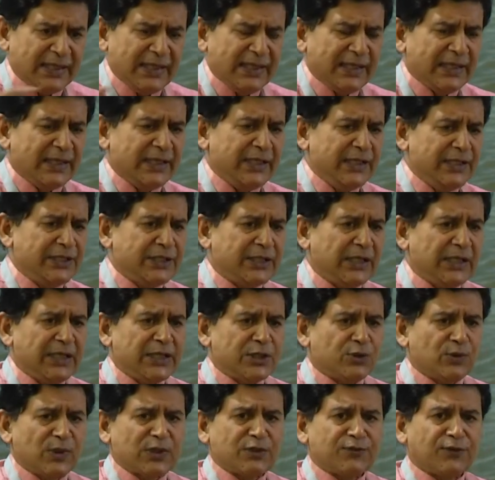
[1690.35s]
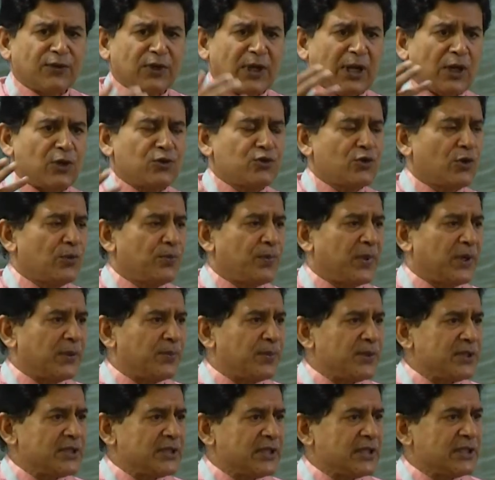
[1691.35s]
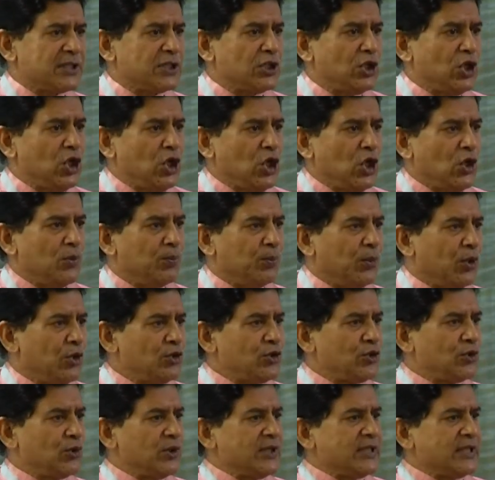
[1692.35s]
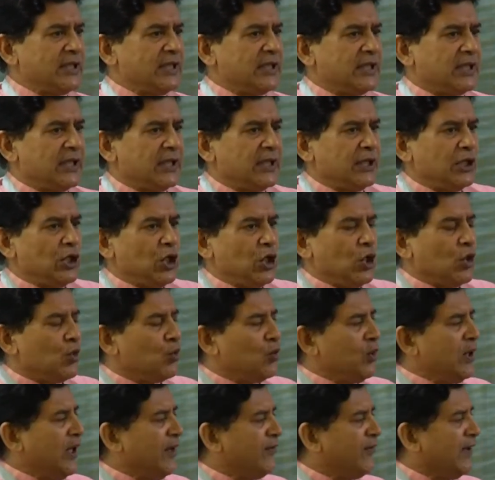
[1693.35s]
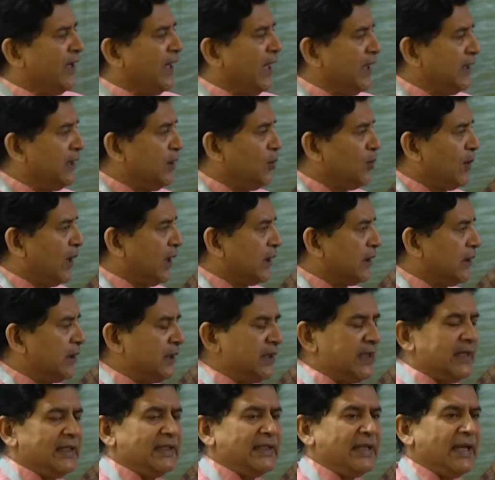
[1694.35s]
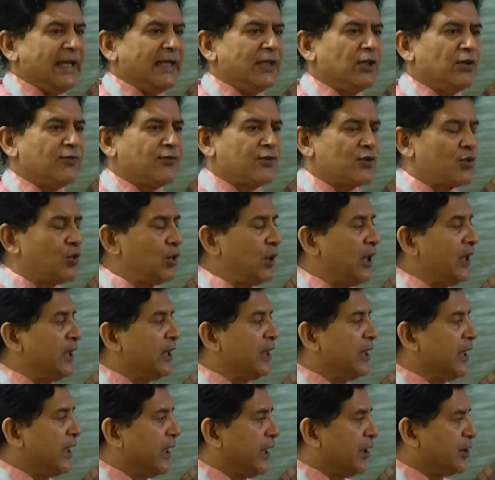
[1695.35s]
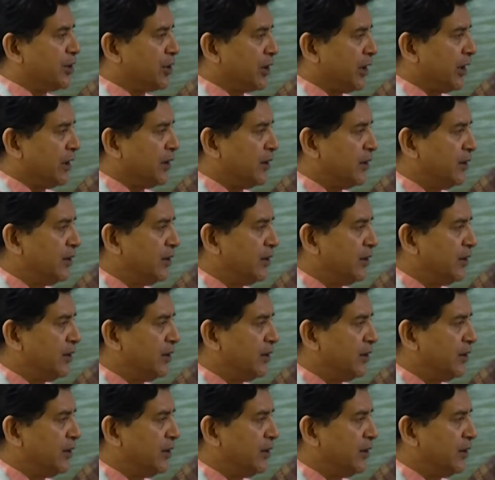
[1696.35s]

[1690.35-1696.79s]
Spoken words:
Initially, it was for household purposes. Most recently, we have another one in the area of solar irrigation.